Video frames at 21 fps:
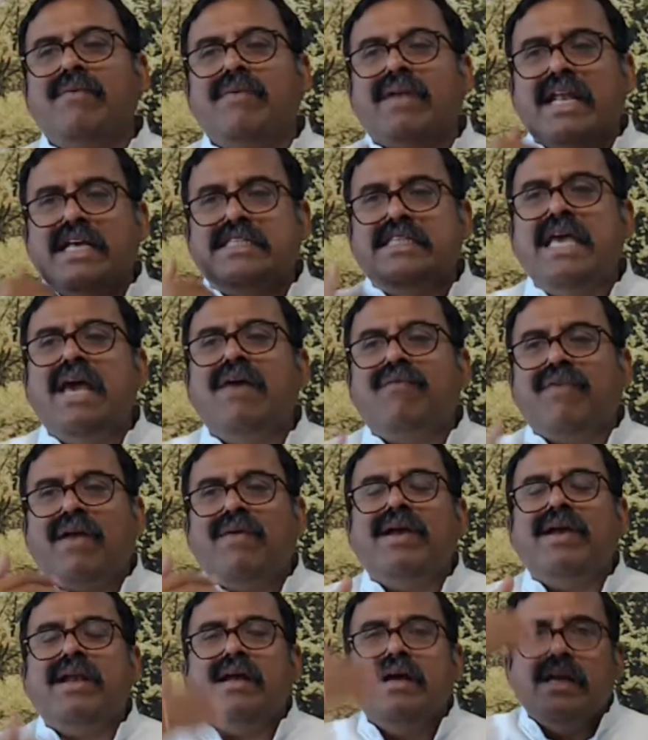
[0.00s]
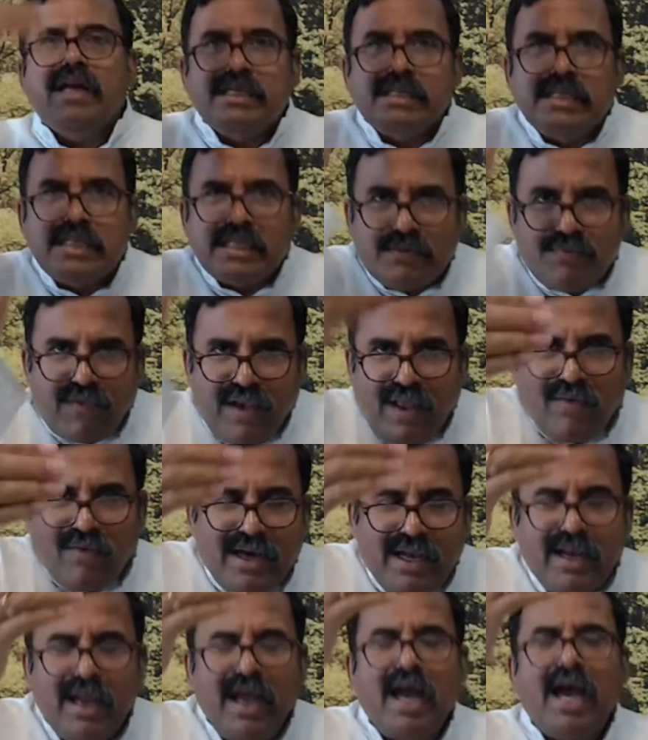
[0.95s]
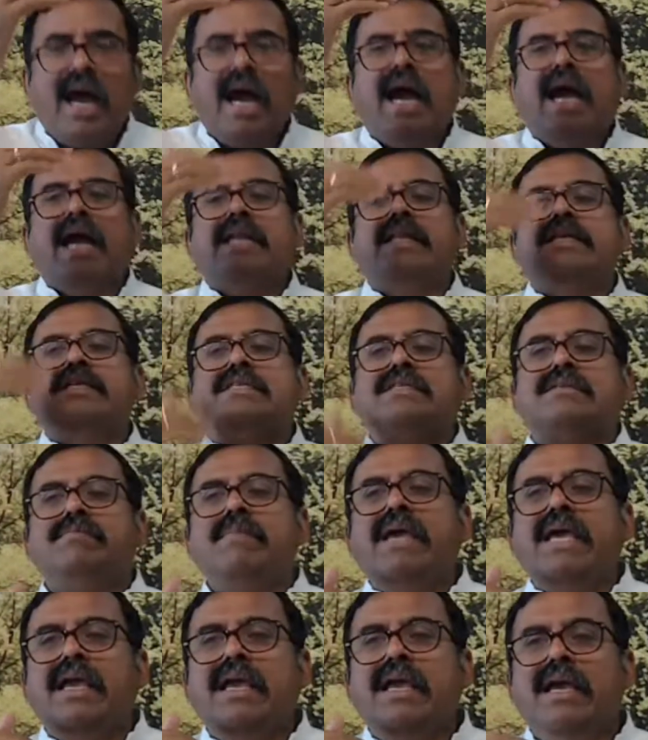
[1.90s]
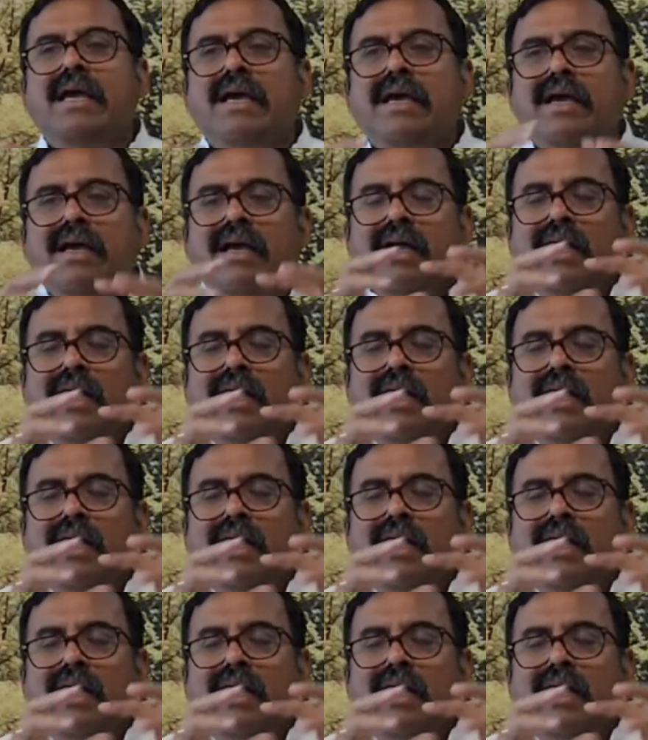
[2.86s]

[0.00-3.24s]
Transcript: When I see a flower, this is a flower and this is me.